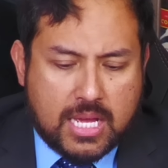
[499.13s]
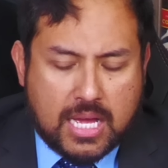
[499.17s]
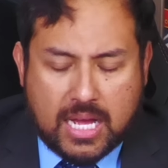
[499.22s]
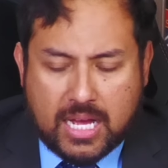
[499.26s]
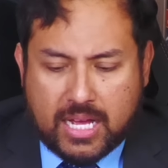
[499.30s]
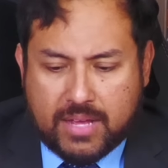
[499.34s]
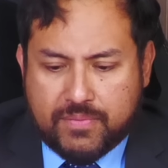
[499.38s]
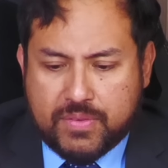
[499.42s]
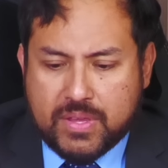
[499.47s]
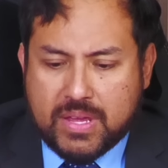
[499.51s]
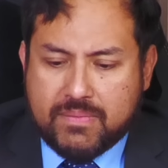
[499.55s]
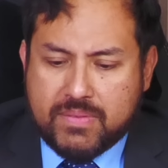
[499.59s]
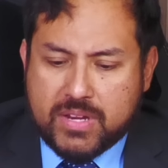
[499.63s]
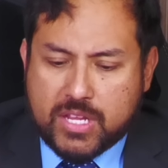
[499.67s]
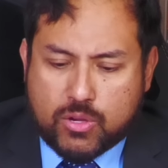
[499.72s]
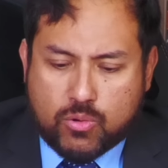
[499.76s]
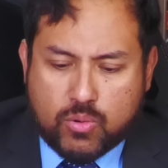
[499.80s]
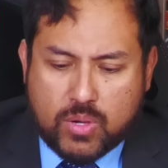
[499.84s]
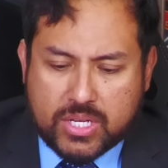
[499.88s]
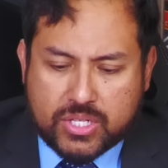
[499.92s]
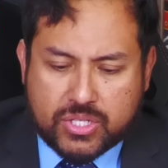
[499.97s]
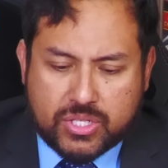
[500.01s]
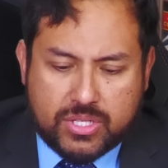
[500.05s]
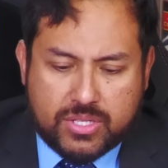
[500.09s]
Uh, if you have any
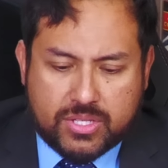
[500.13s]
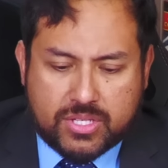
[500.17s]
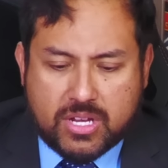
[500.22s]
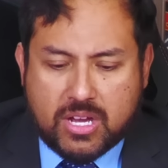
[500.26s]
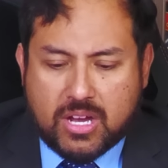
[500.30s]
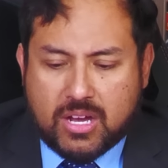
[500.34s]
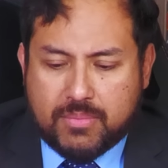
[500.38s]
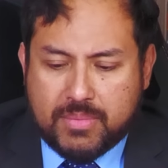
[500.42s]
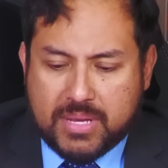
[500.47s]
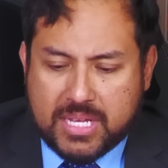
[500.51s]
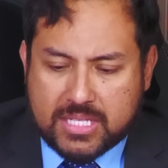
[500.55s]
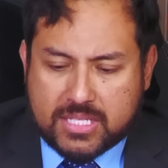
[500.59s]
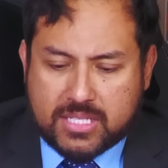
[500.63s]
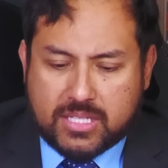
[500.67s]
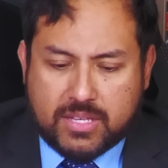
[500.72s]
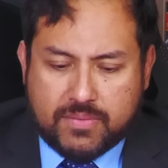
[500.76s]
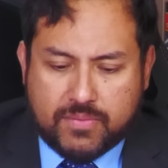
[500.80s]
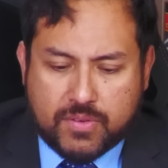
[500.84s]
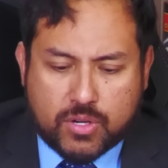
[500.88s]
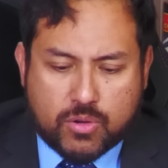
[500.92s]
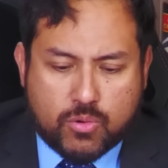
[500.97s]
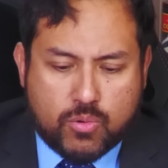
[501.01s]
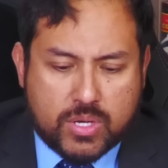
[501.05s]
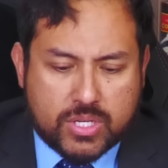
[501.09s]
questions, comments, leave
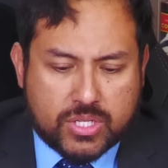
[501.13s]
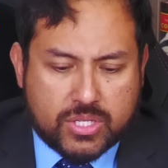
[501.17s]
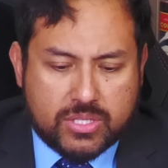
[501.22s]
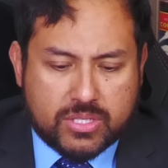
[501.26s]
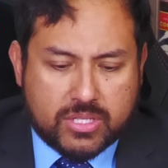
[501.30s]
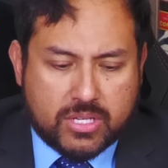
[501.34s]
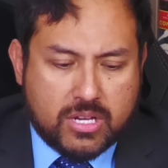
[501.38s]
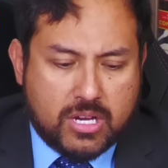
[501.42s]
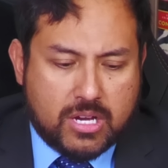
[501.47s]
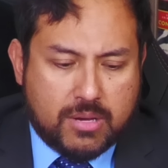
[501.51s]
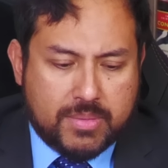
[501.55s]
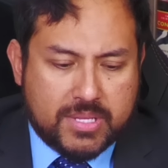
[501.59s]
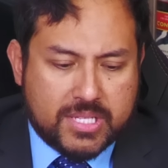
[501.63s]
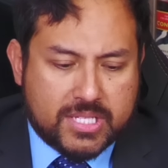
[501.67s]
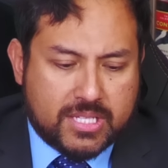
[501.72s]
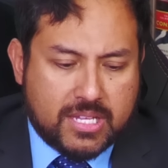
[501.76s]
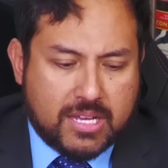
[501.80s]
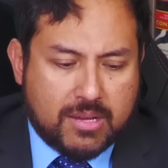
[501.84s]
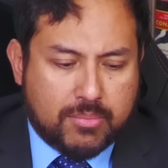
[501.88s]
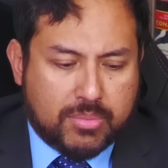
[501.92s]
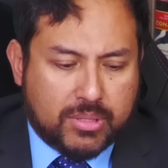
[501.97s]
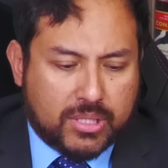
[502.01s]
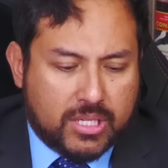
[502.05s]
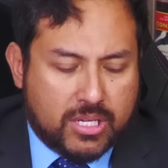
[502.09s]
your questions and comments
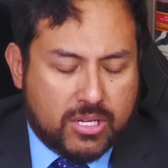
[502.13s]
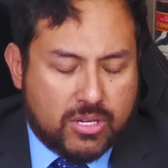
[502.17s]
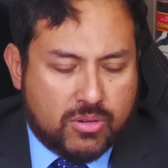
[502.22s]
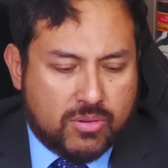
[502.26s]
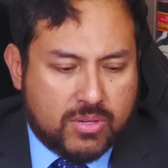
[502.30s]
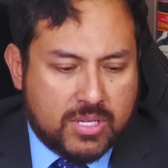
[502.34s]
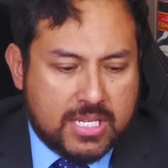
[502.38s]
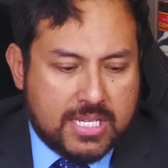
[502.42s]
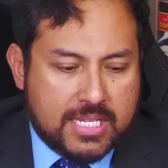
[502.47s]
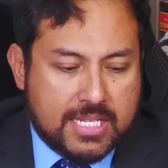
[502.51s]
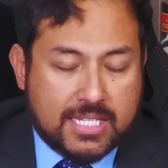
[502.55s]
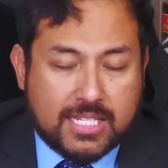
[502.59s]
down below.